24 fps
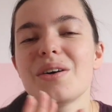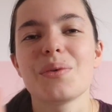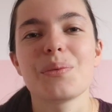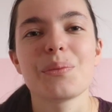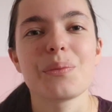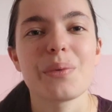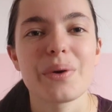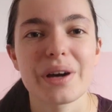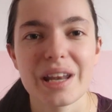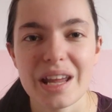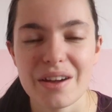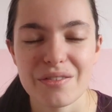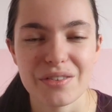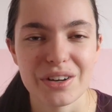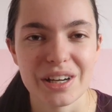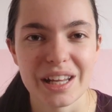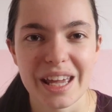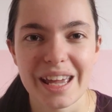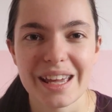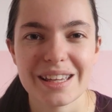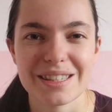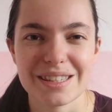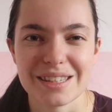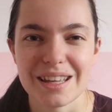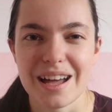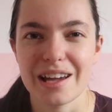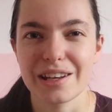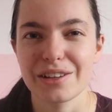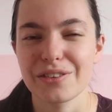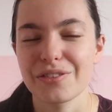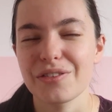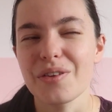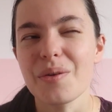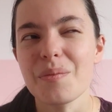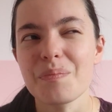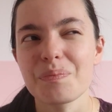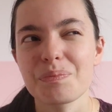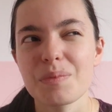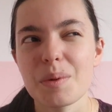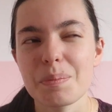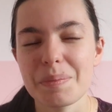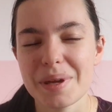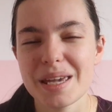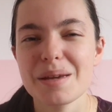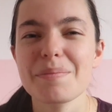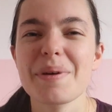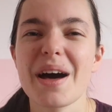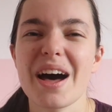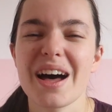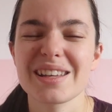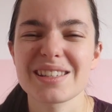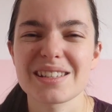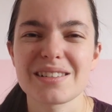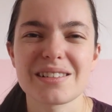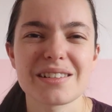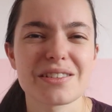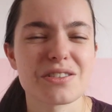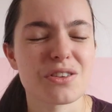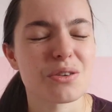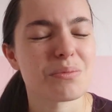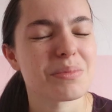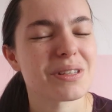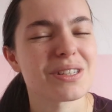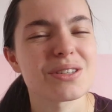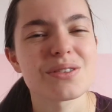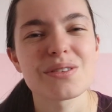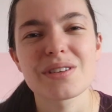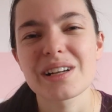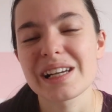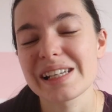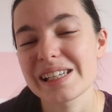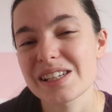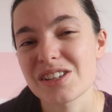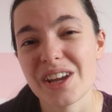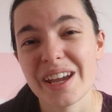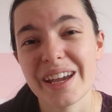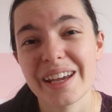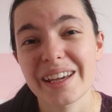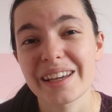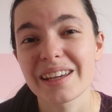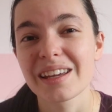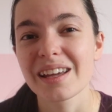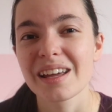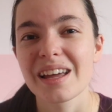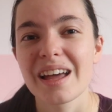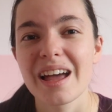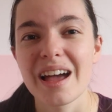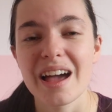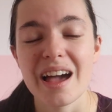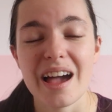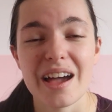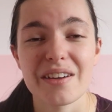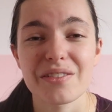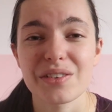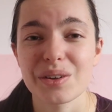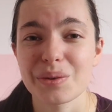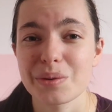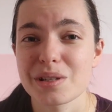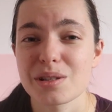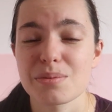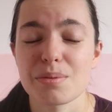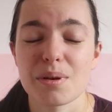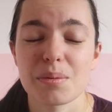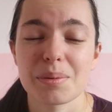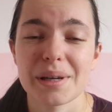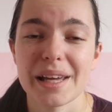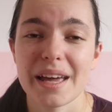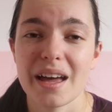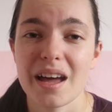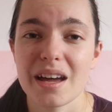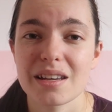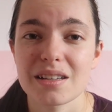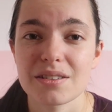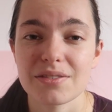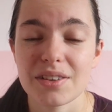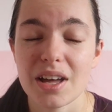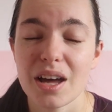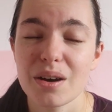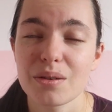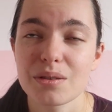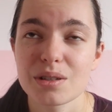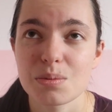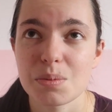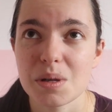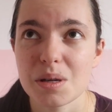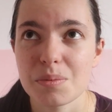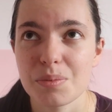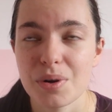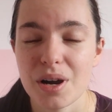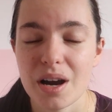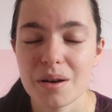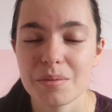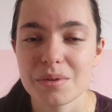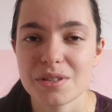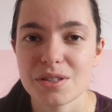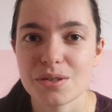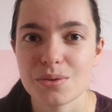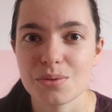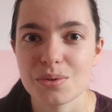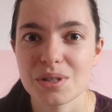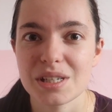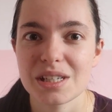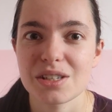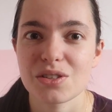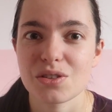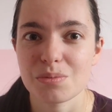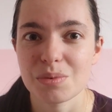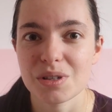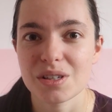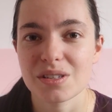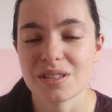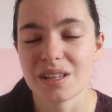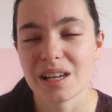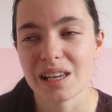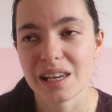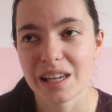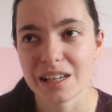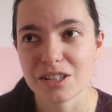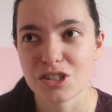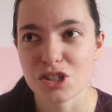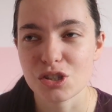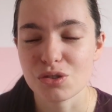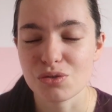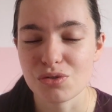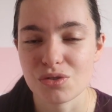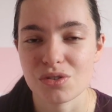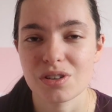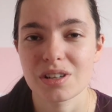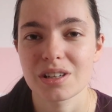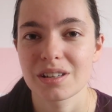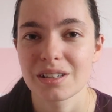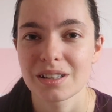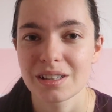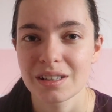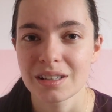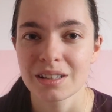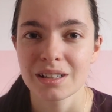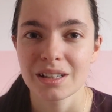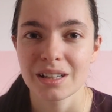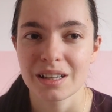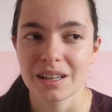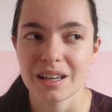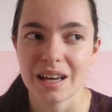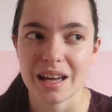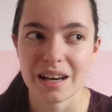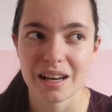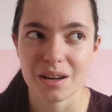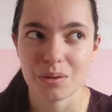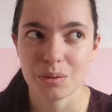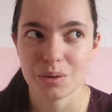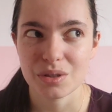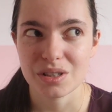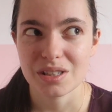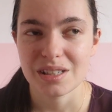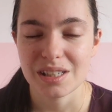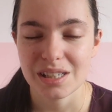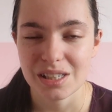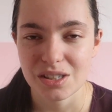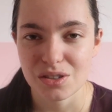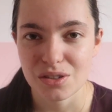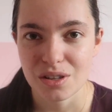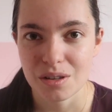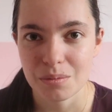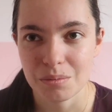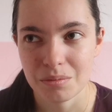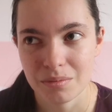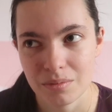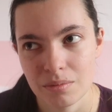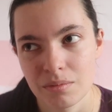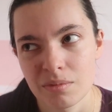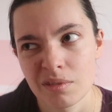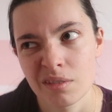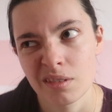Whatever it is, kind of, but be personal and don't be too cliche. Everyone's probably heard of, I want to be a primary school teacher because I like children and I want to teach them.